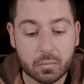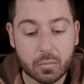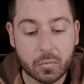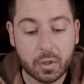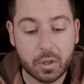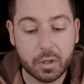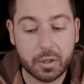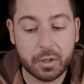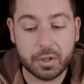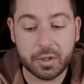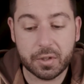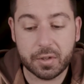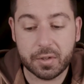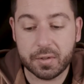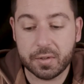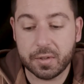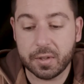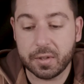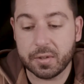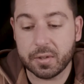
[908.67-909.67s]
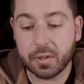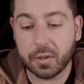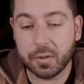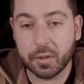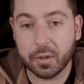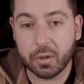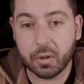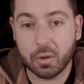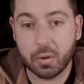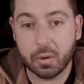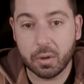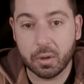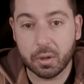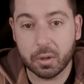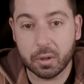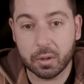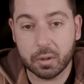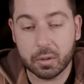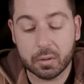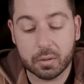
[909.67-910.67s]
and it just sits on the
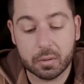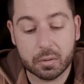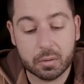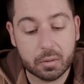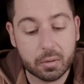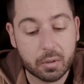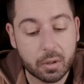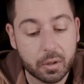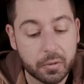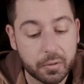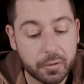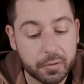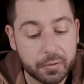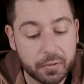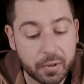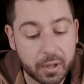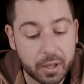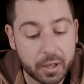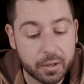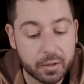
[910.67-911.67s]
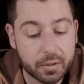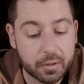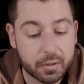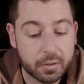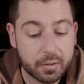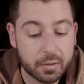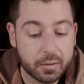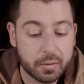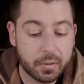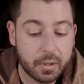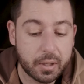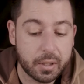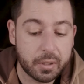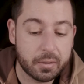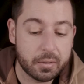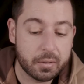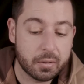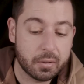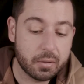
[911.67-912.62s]
corner of the fan. Then